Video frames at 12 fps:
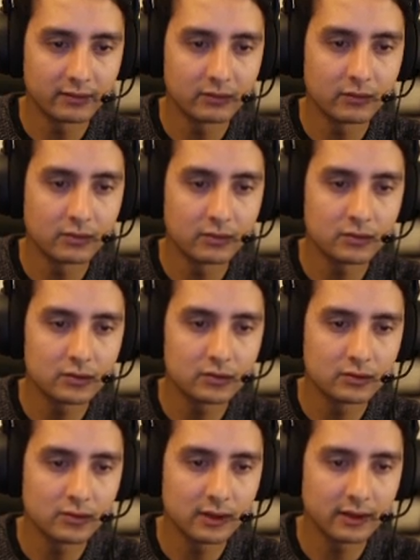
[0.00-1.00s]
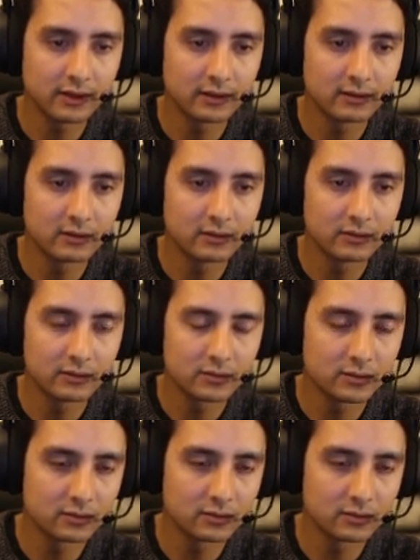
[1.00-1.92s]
You should drag it. No, you should